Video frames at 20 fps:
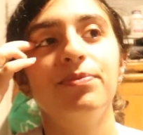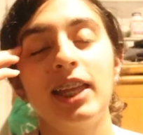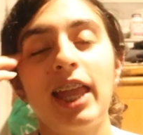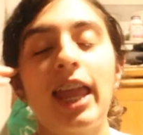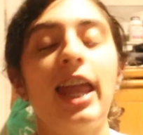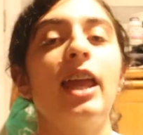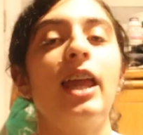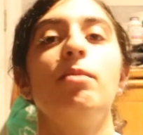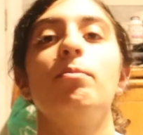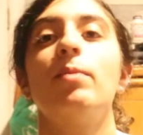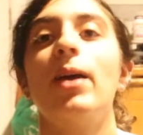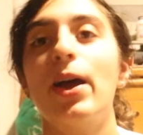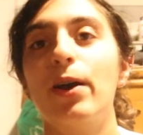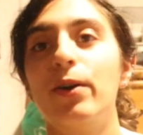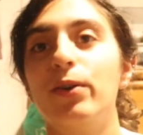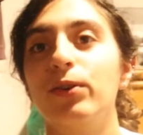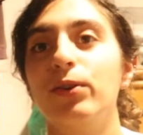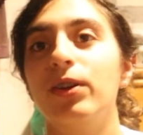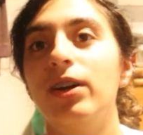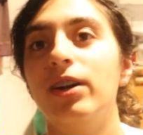came
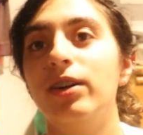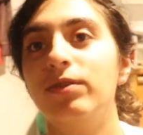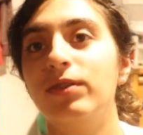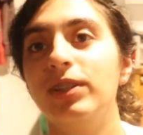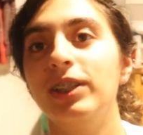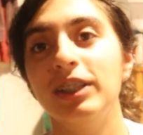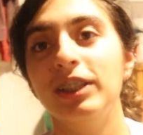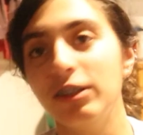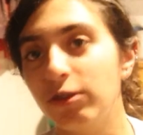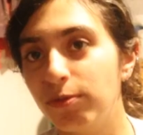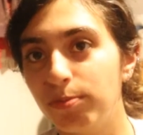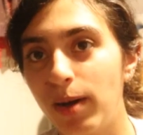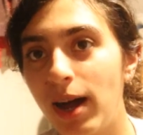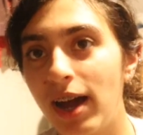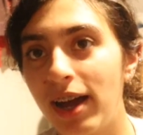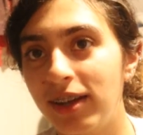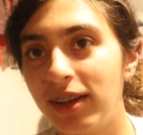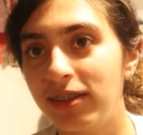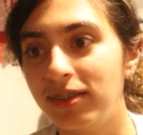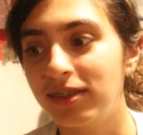out of a leaf
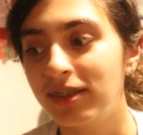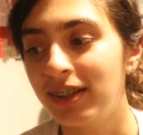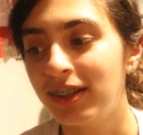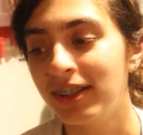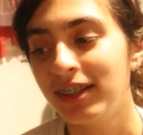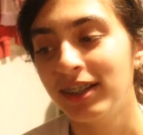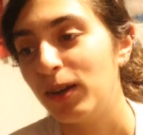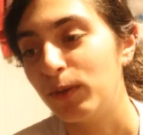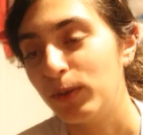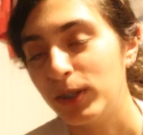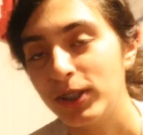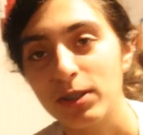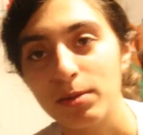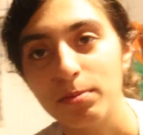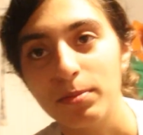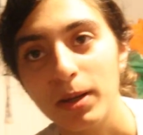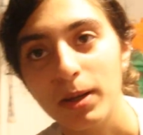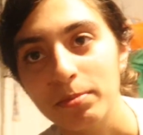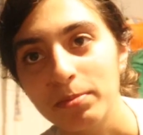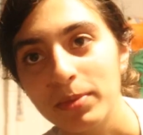pile with
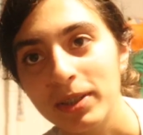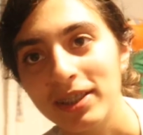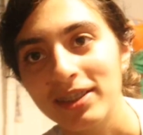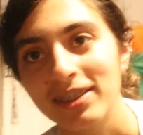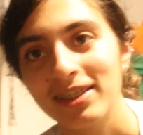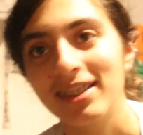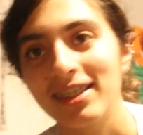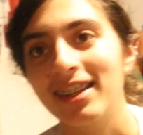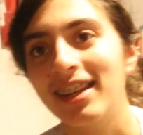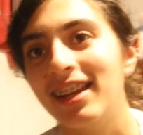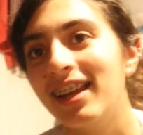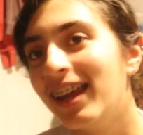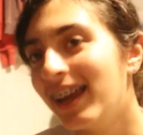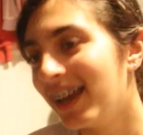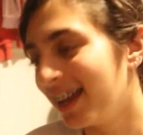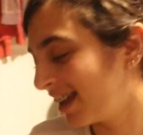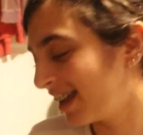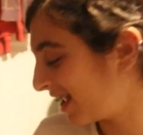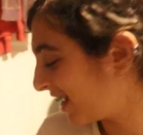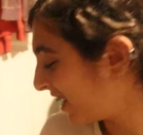some pumpkins in
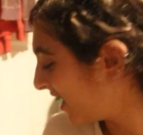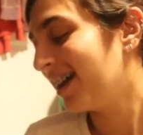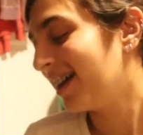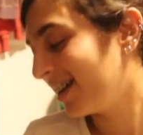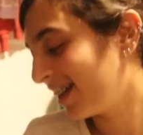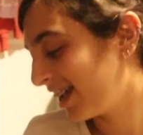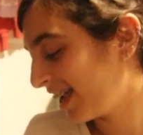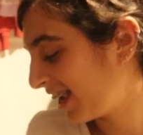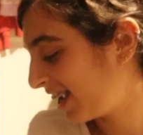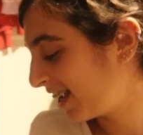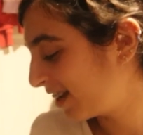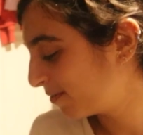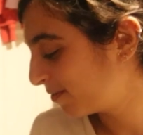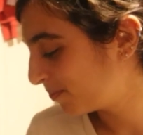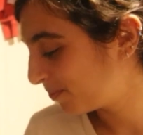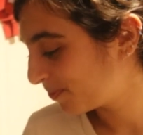it. Okay,